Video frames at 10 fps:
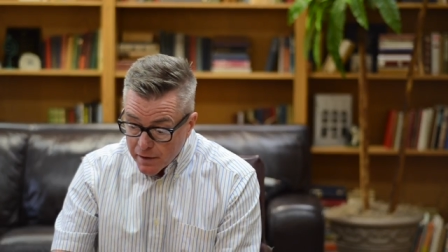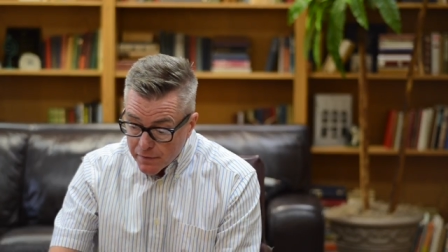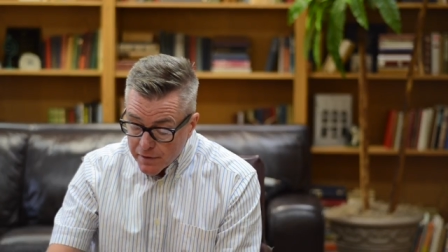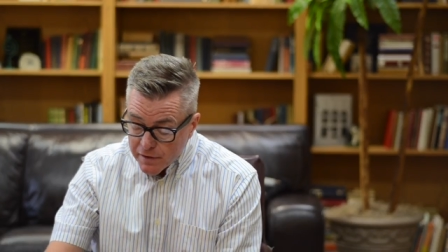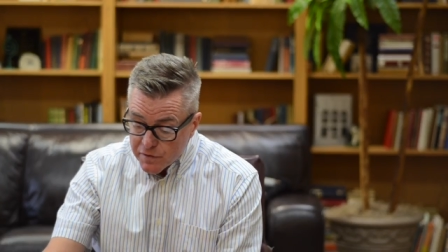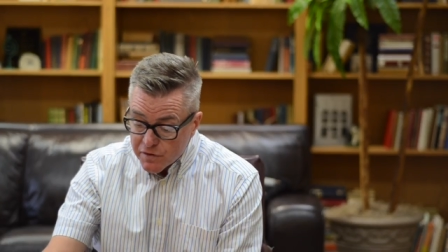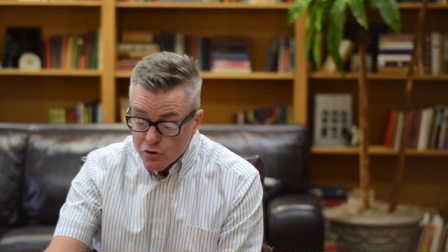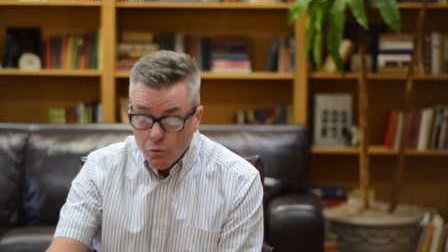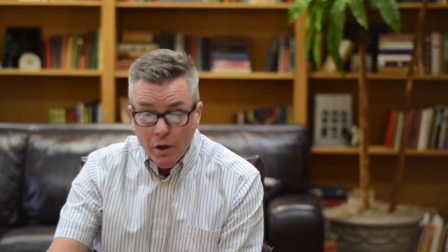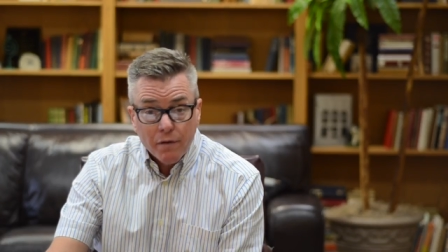these
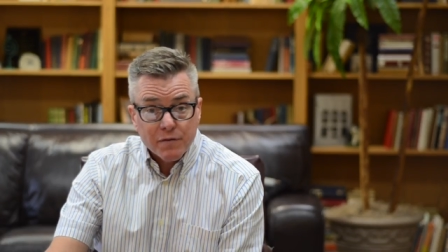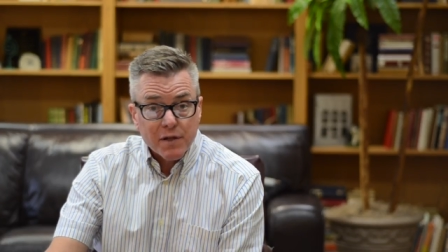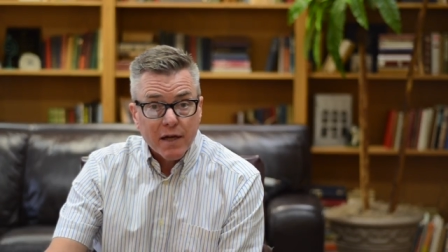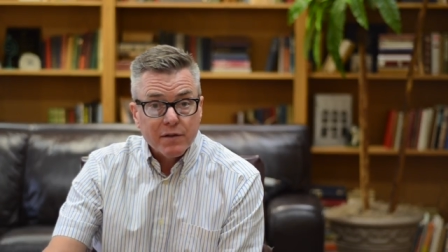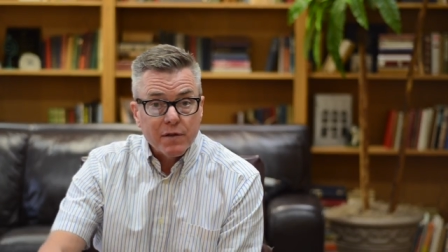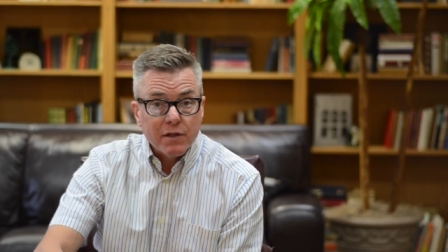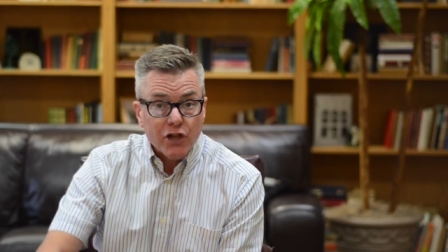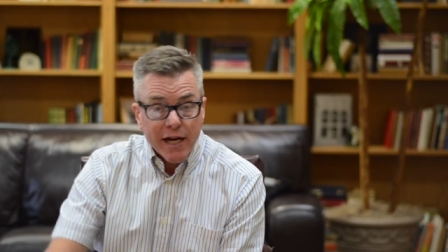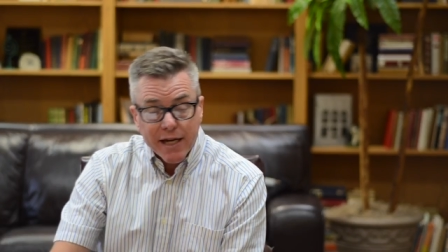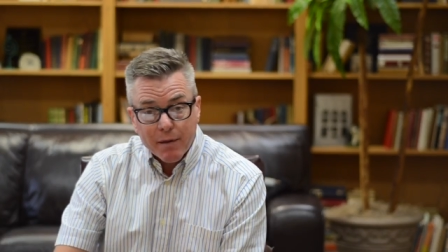12 sons that
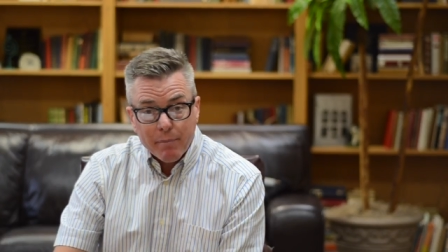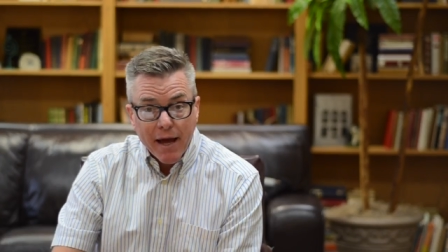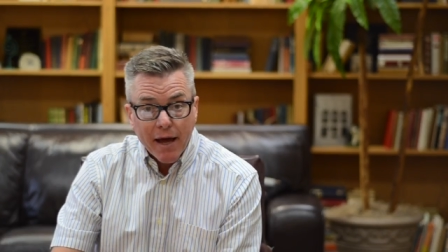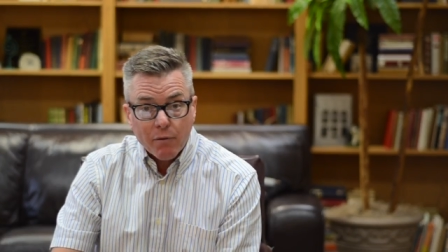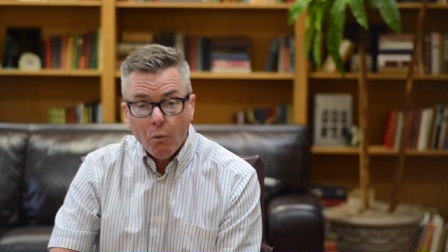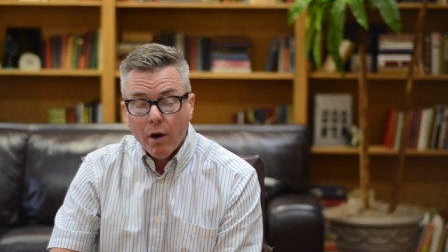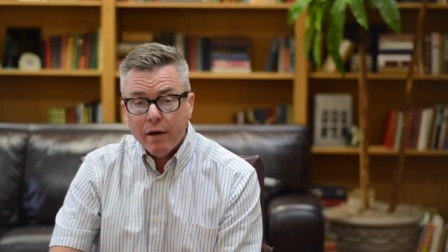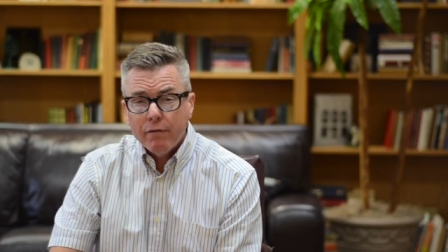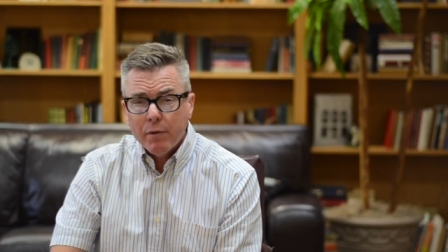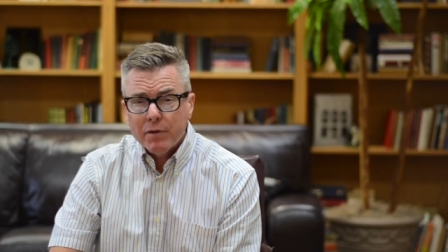Jacob had, one
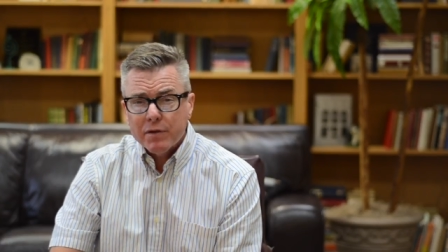of them